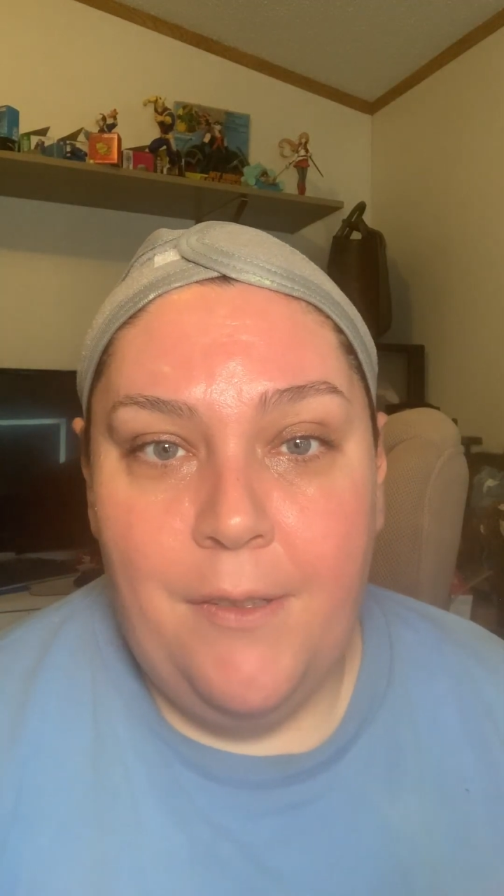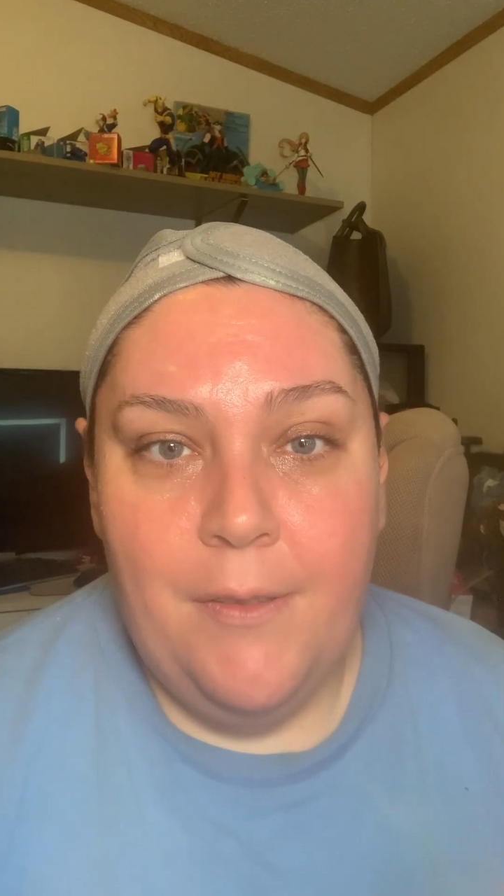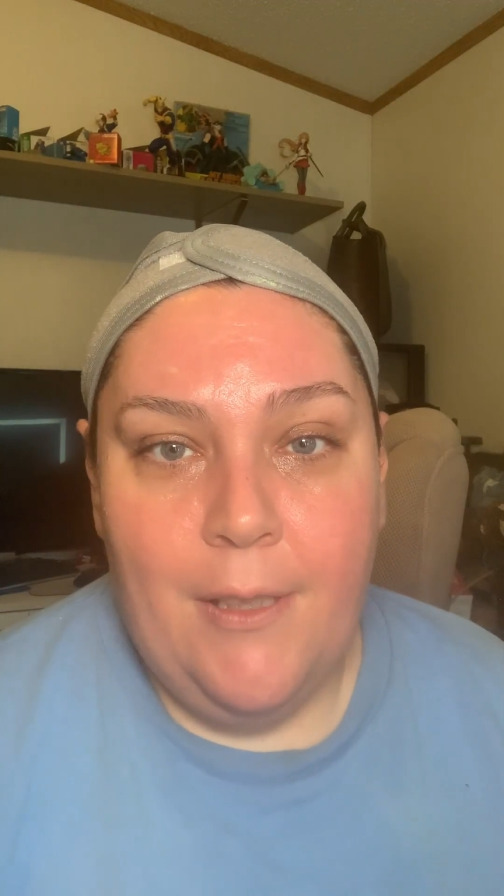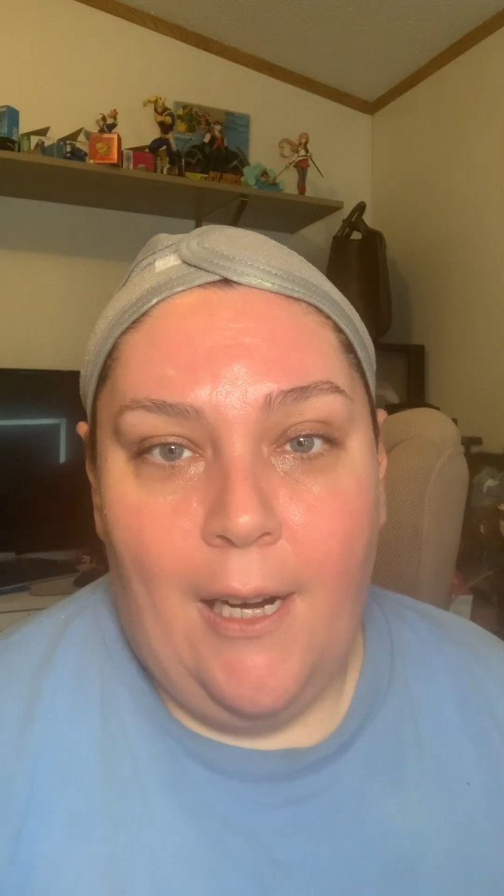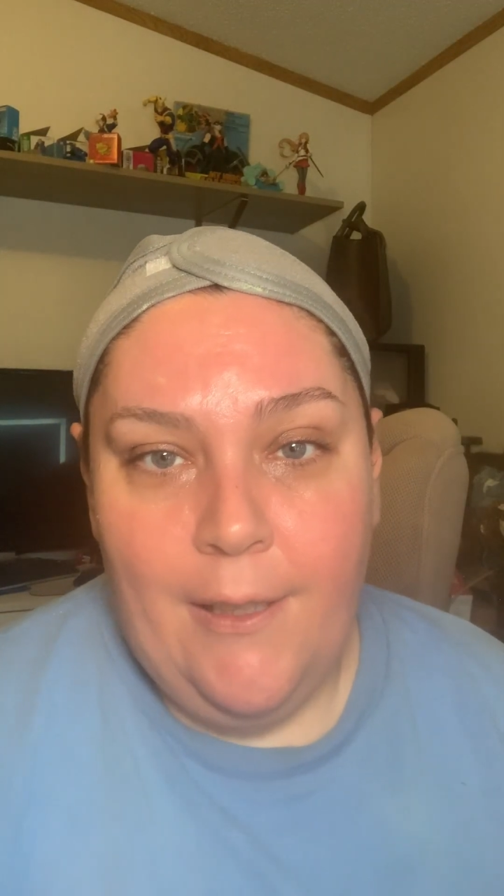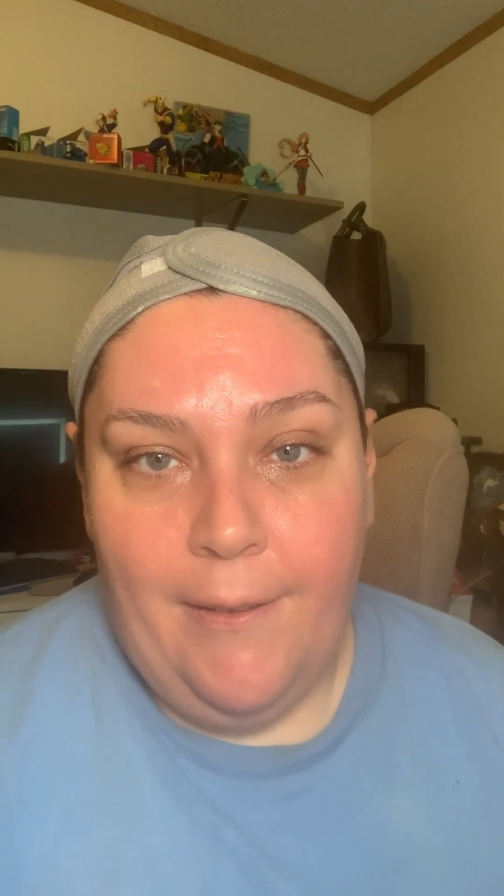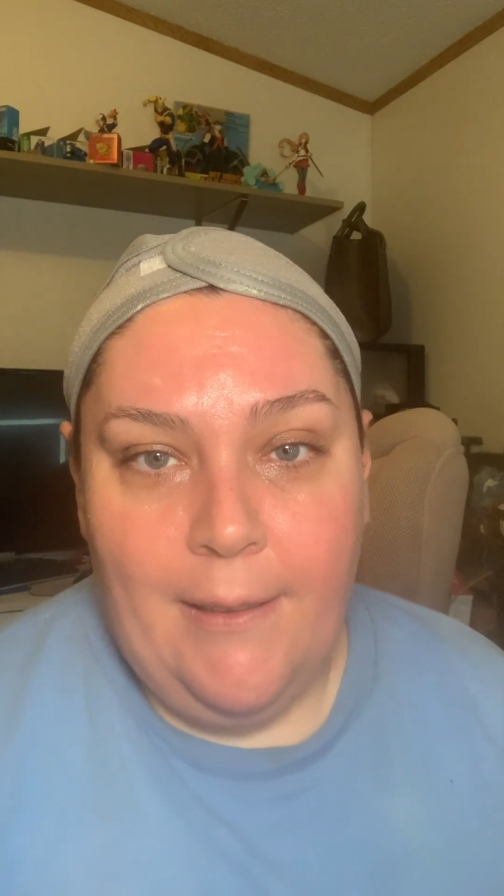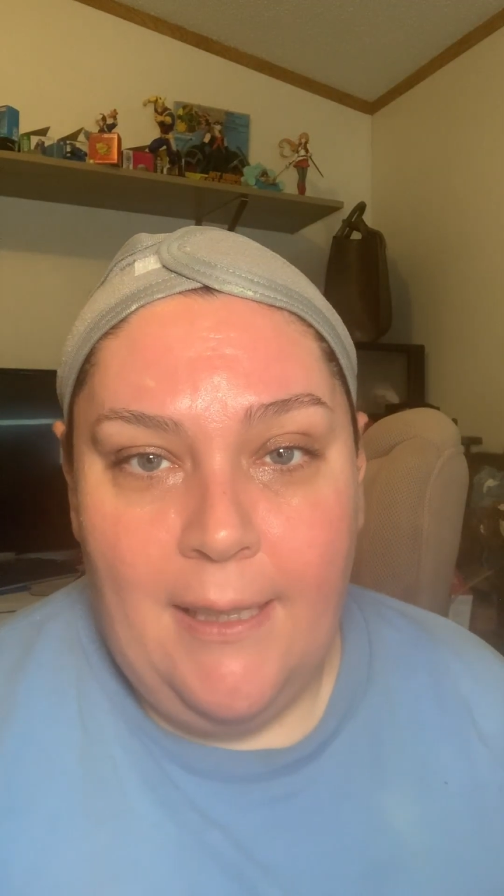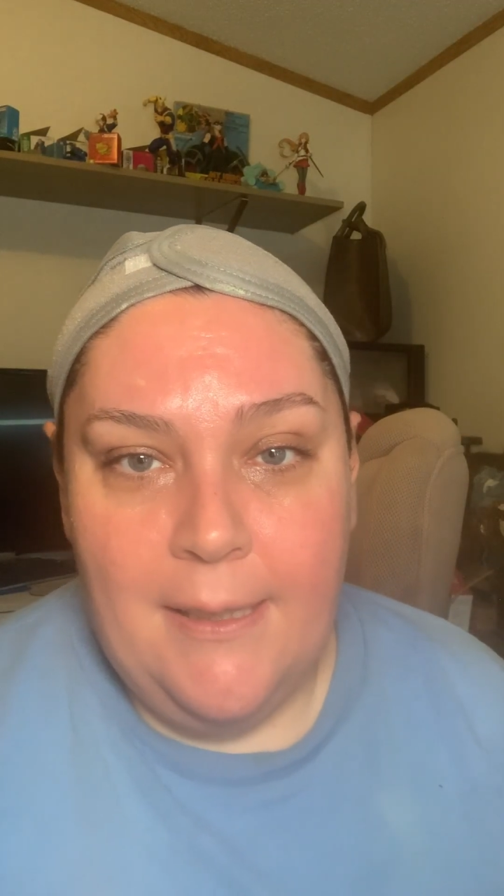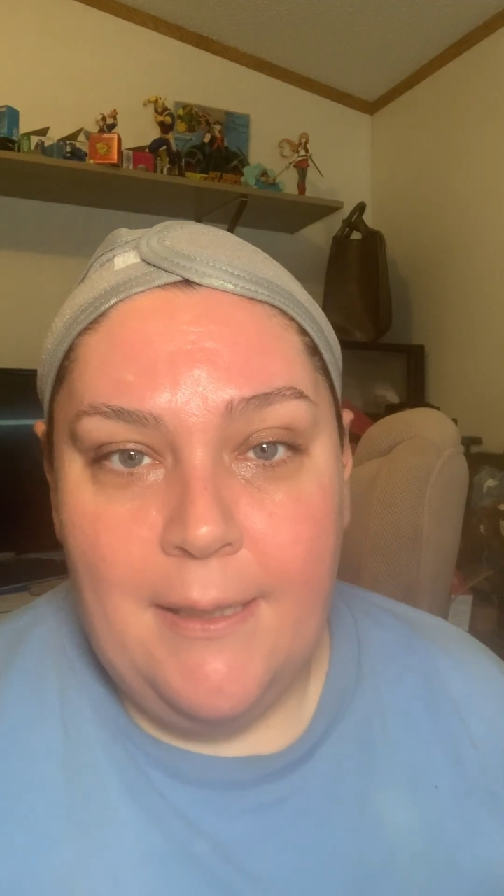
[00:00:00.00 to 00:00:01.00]
to start
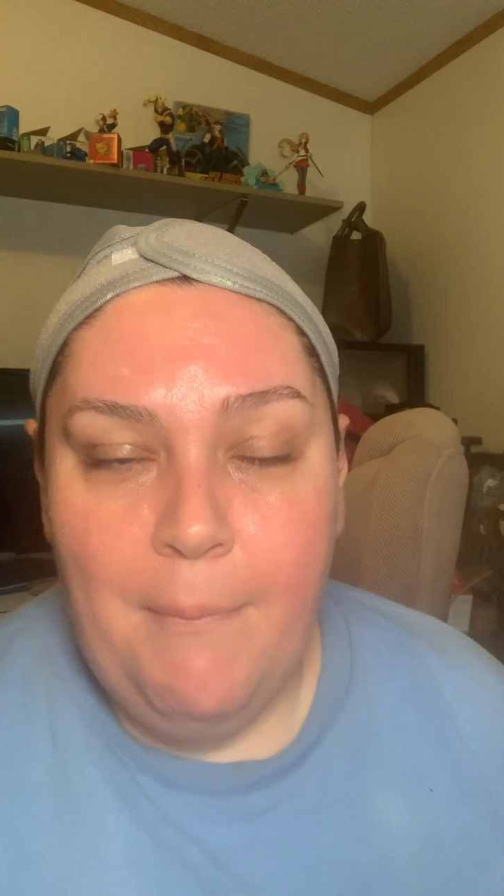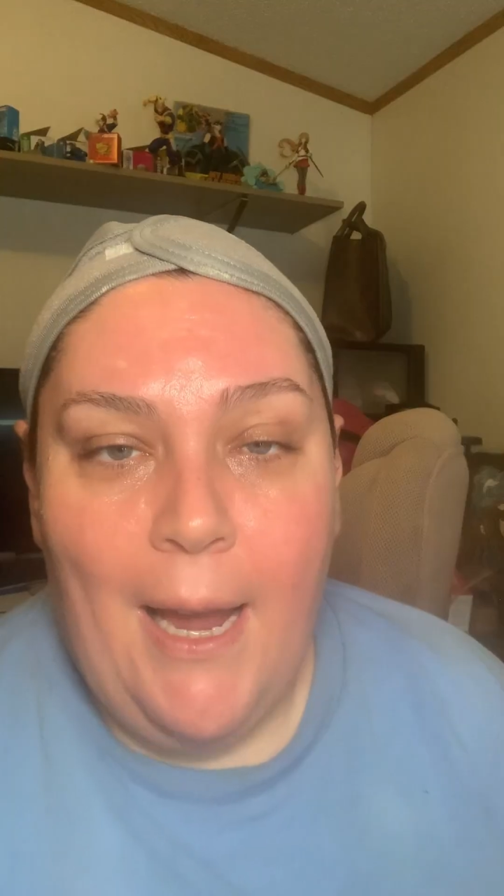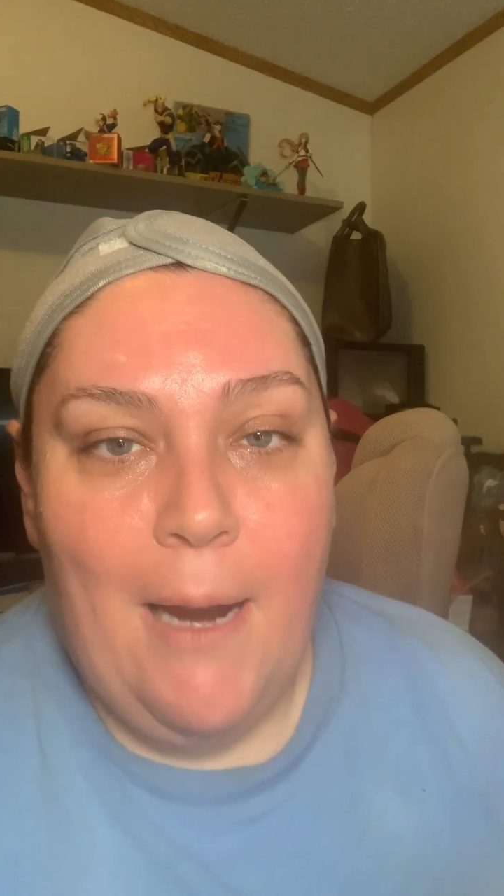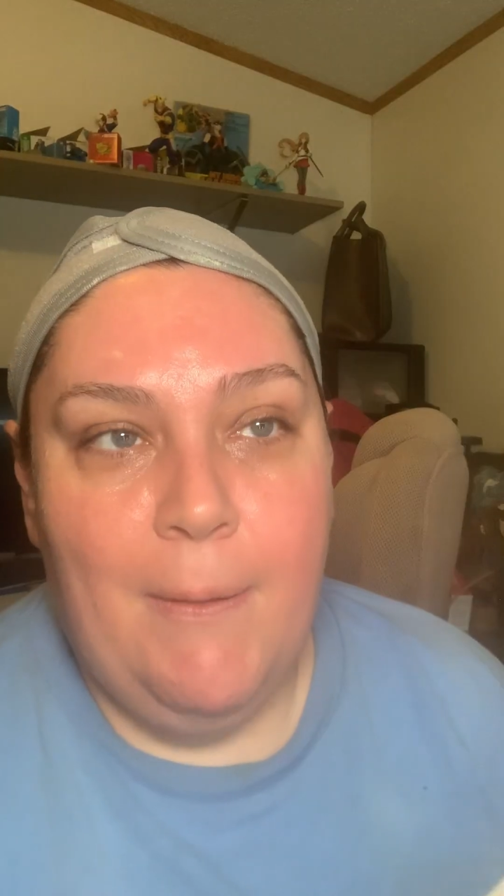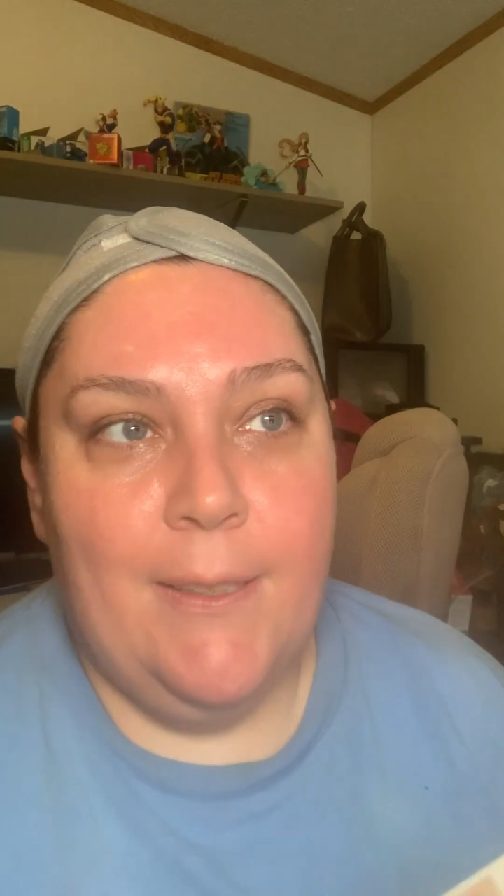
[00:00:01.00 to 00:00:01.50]
doing things to my